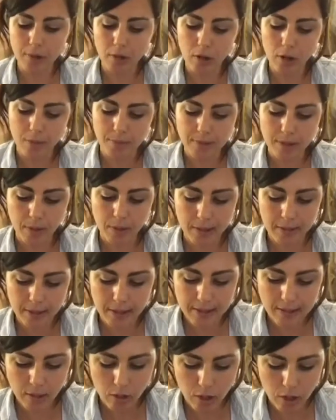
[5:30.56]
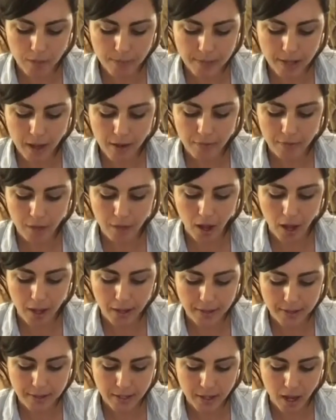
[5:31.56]
herbs. So in these herbs, I've got
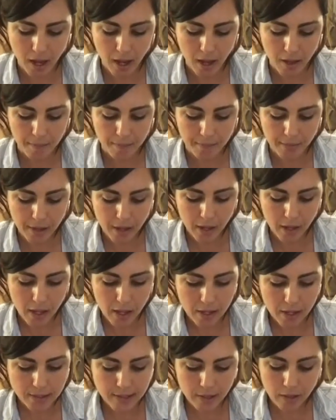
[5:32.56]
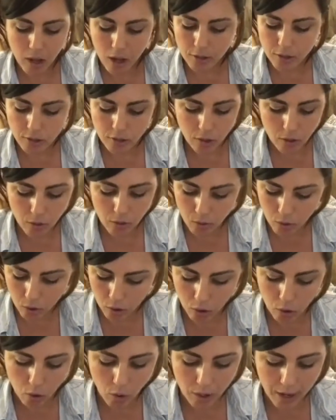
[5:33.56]
cilantro, or
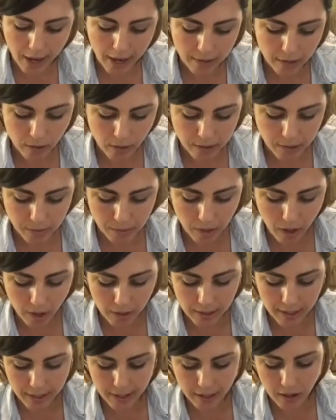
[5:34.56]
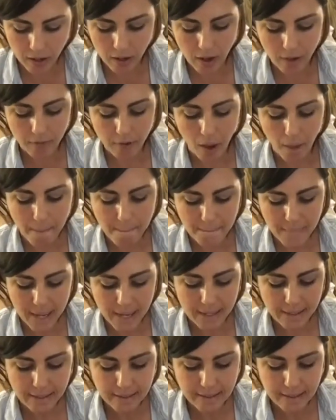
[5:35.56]
coriander as we call it here. I've got
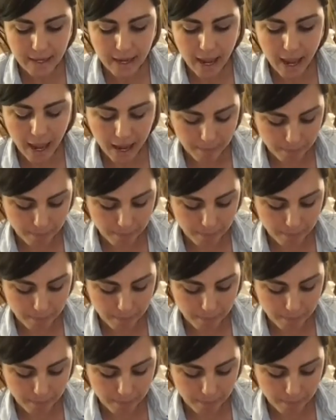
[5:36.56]
mint and